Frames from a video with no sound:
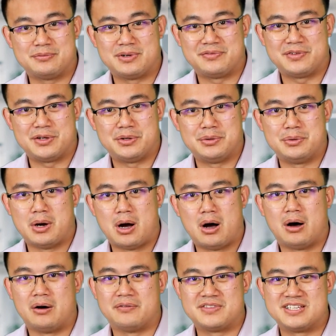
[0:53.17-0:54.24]
review
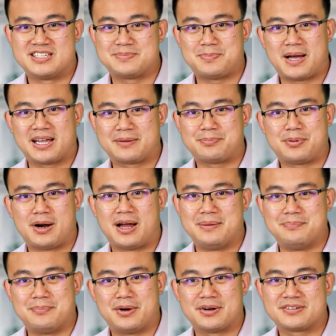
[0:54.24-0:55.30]
of the Spike Prime
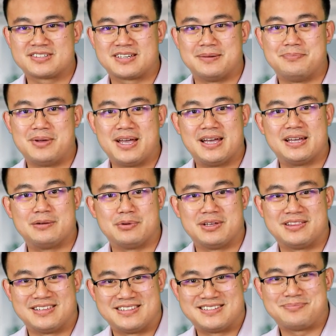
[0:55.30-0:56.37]
box compared with
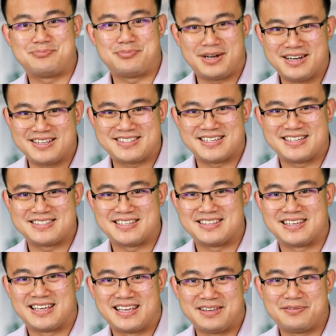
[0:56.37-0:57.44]
its predecessor,
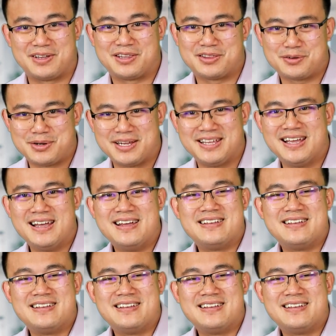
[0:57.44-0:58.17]
the EV3,